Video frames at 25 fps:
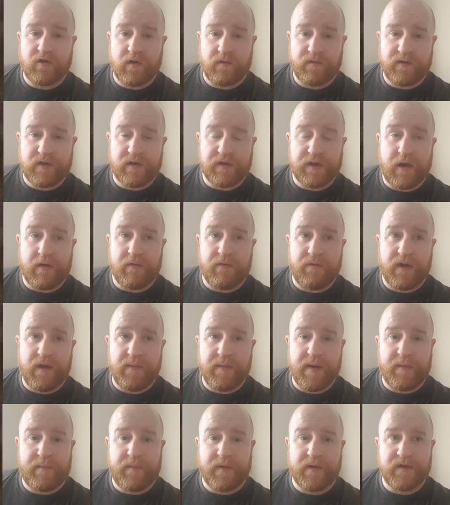Because obviously you've got
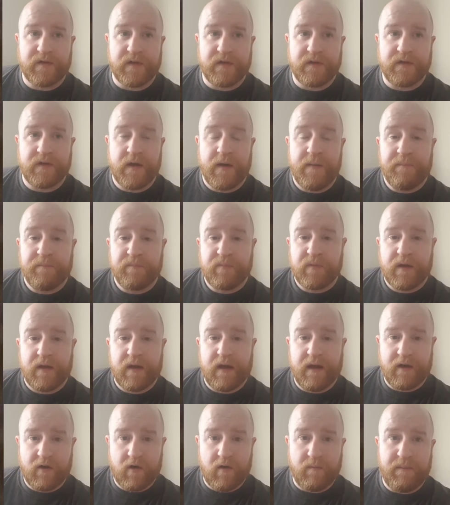female prisoners,
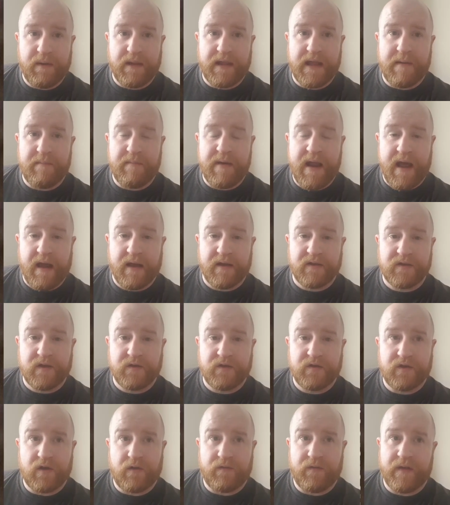it could be them next
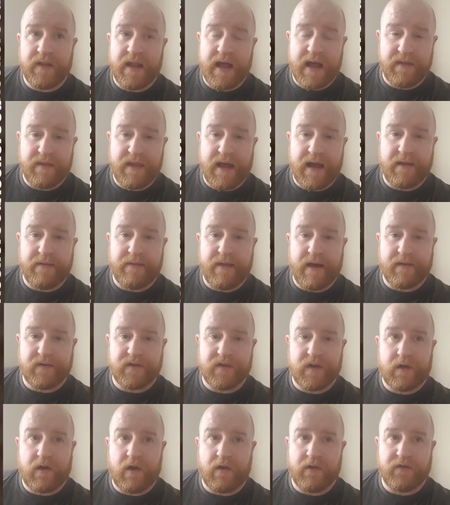and stuff. And
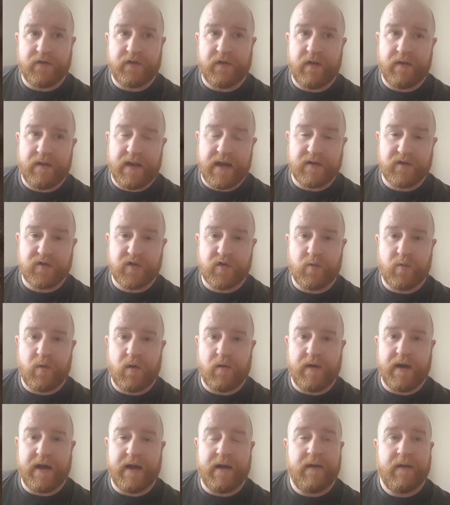that's the concern, that's the
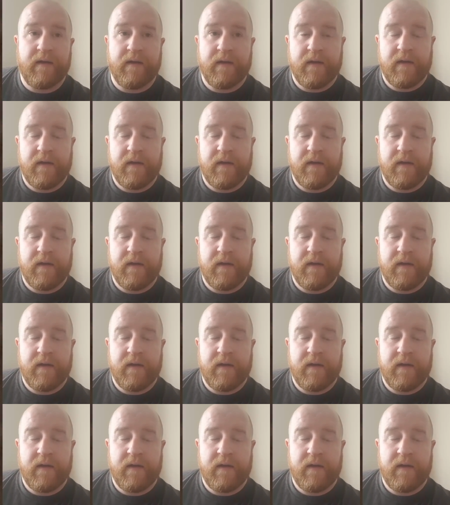worry.